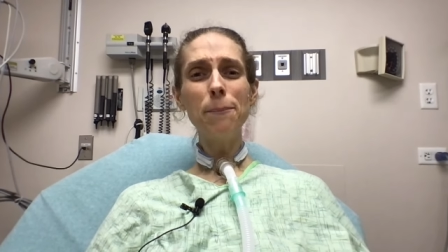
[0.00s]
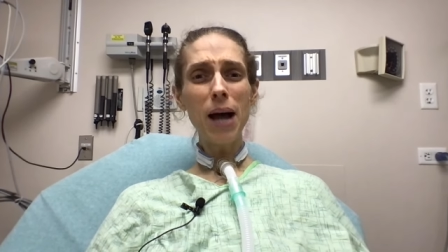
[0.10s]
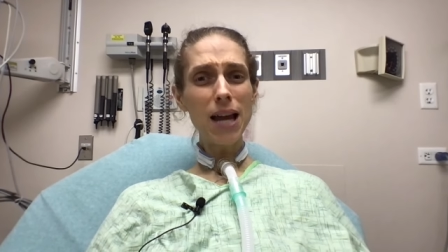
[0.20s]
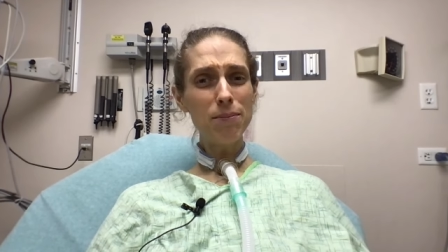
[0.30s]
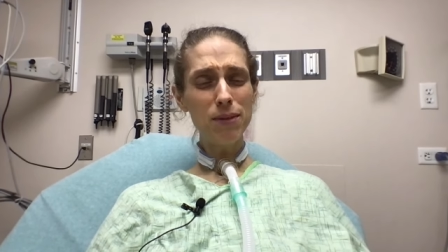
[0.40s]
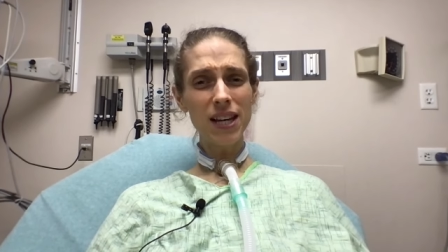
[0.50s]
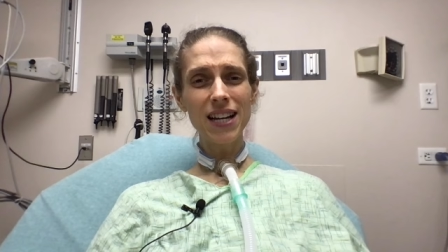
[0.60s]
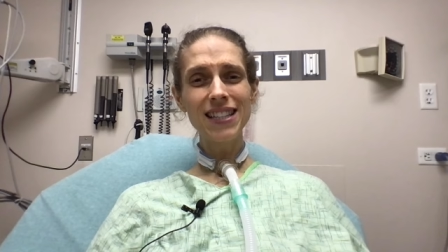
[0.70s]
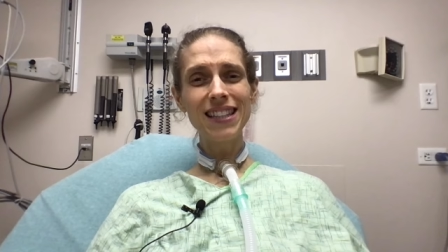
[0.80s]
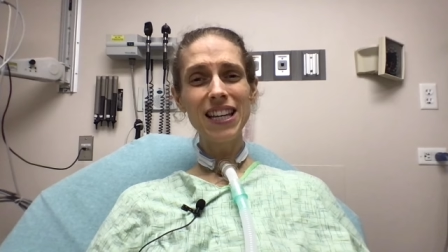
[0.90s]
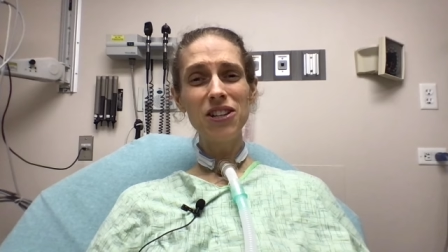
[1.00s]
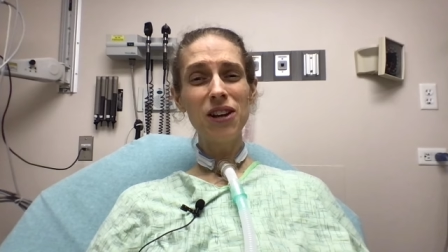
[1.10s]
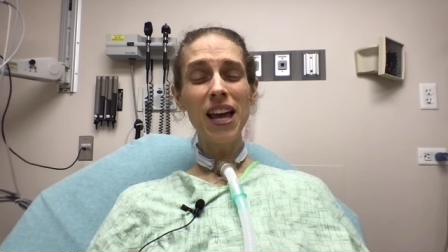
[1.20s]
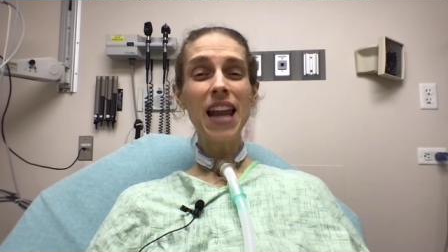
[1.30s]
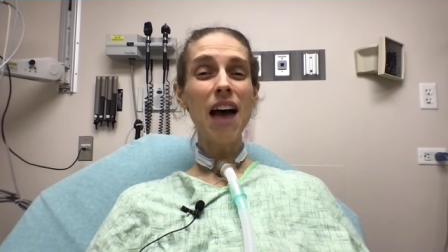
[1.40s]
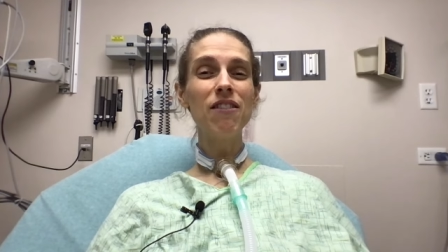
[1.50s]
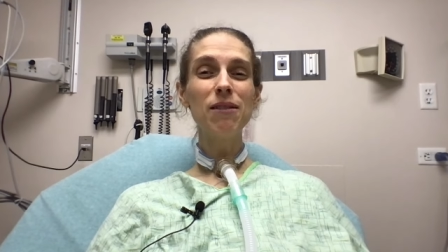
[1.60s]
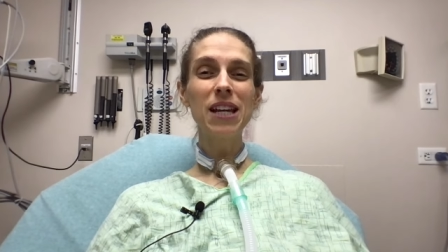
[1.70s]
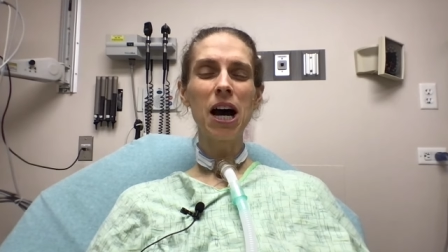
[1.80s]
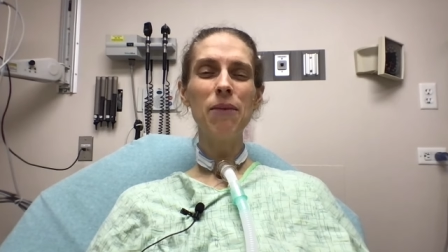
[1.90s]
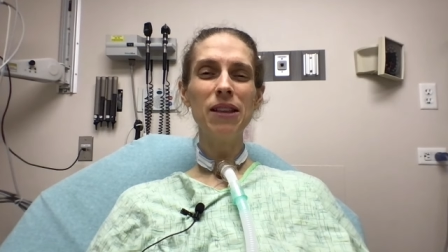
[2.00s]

bed because they inevitably come.